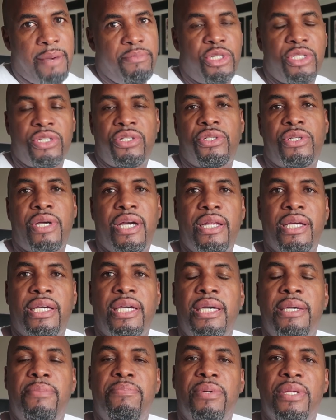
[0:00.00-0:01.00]
I'm just trying to
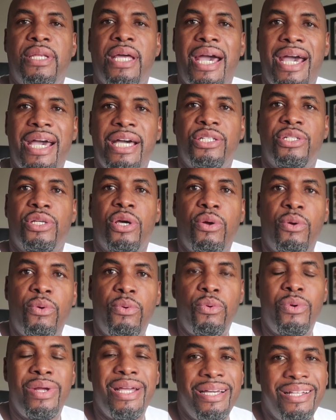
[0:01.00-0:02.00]
keep it as
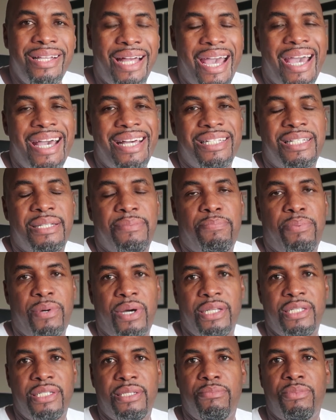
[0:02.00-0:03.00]
real as
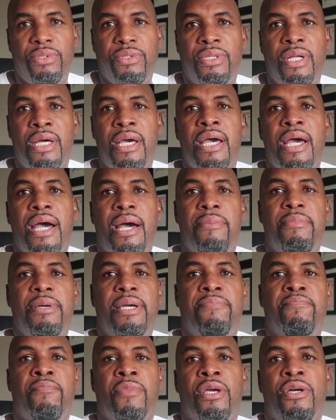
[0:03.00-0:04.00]
possible. I
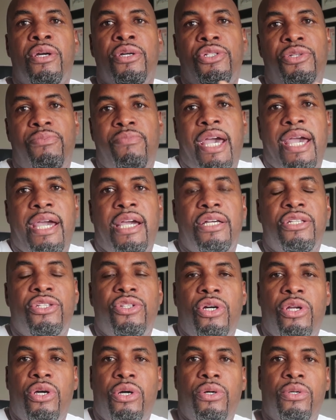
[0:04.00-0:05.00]
mean,
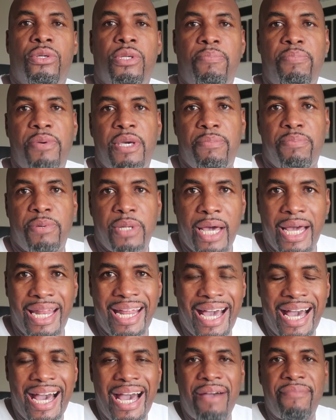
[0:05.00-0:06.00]
Jamaicans are the only people
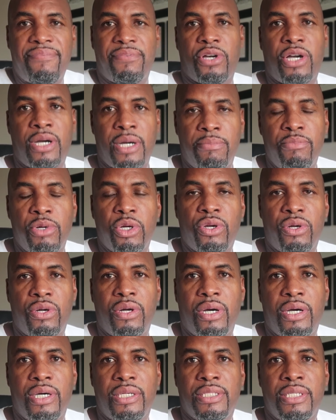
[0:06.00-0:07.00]
that I've come
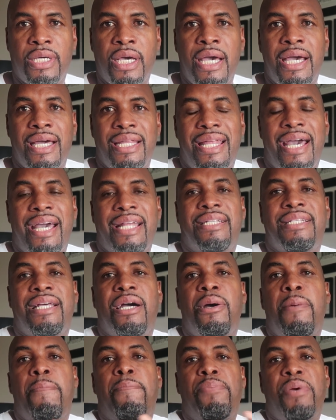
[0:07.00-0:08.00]
across that
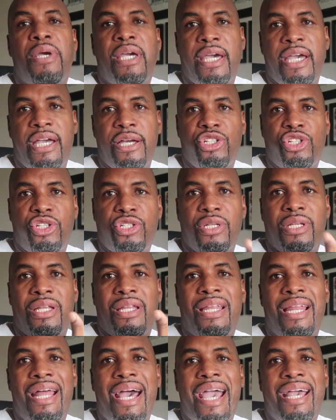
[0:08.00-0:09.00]
appears to
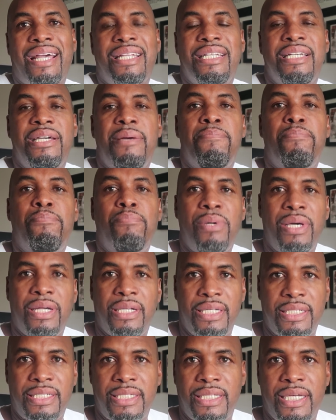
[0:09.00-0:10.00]
lack the
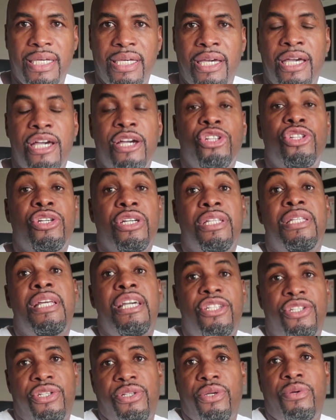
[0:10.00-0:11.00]
ability to
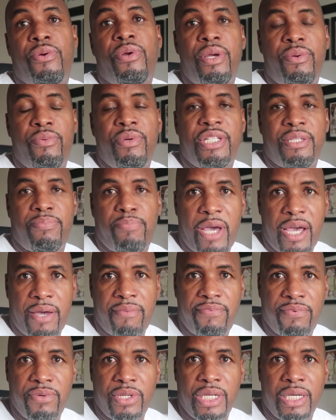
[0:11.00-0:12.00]
disagree
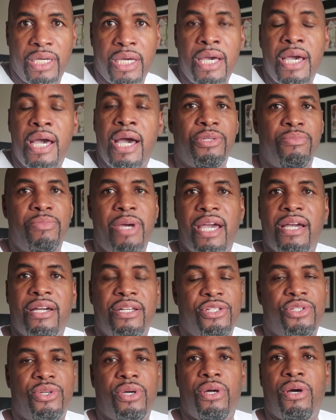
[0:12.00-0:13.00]
respectfully.
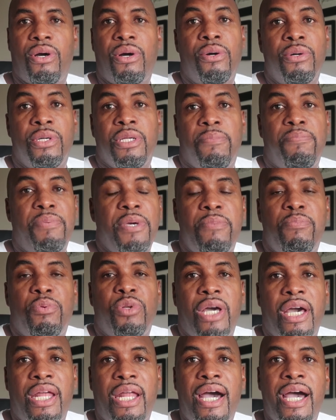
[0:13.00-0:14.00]
Jamaicans are the only people
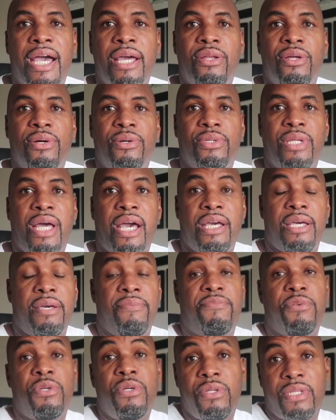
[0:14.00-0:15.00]
that I know that
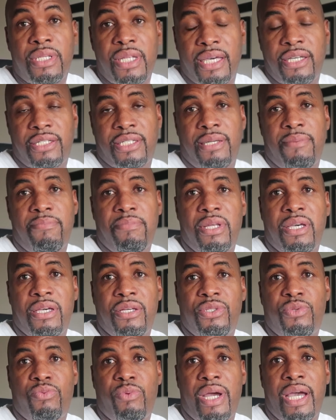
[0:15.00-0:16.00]
if you think something
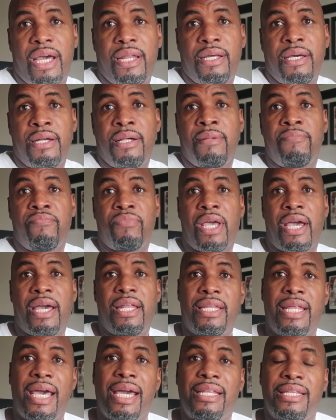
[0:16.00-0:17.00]
is red
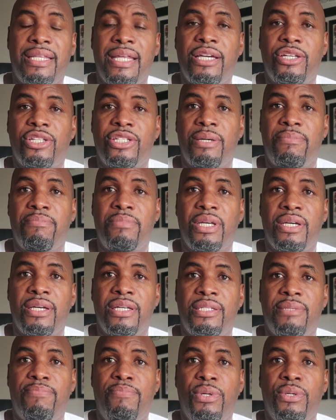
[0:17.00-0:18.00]
and they think something
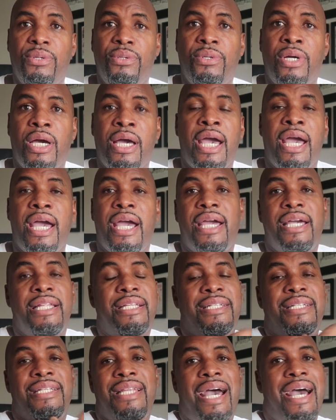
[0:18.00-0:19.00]
is blue,
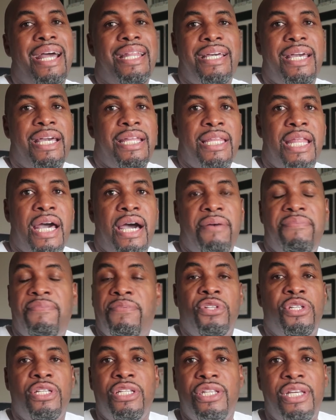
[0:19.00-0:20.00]
it's not
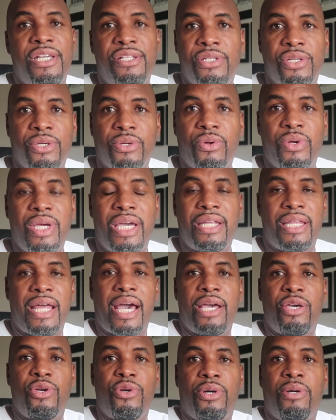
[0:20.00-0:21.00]
enough to disagree
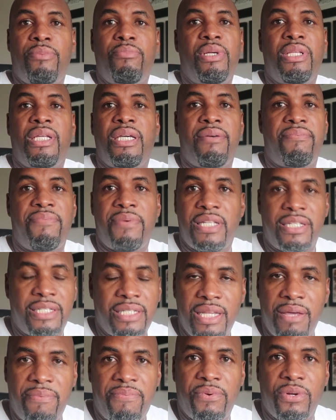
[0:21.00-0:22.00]
that you all believe it's
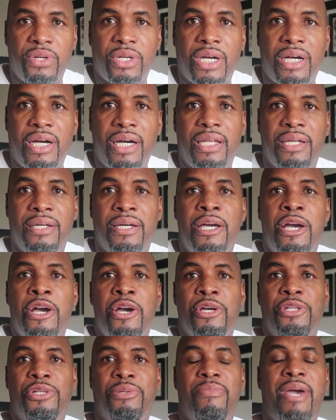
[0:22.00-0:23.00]
different color.
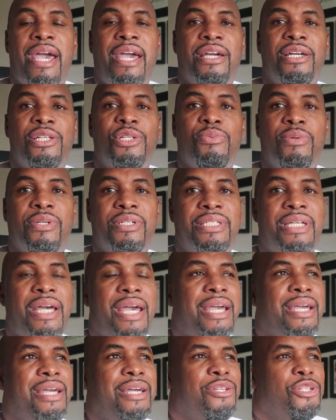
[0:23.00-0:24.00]
Jamaicans will
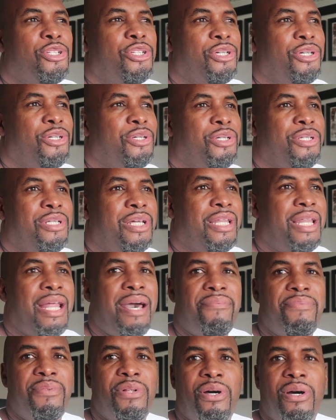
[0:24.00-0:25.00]
take it to the
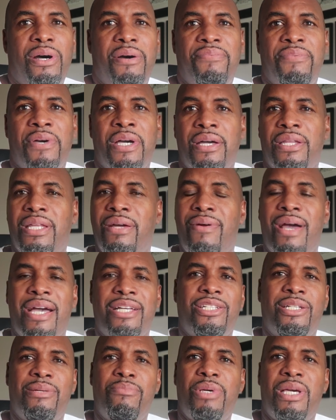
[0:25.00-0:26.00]
level of, there
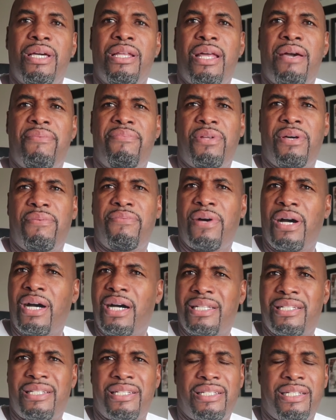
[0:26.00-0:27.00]
has to be a level of
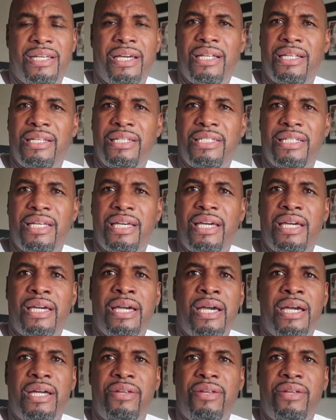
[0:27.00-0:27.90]
hostility,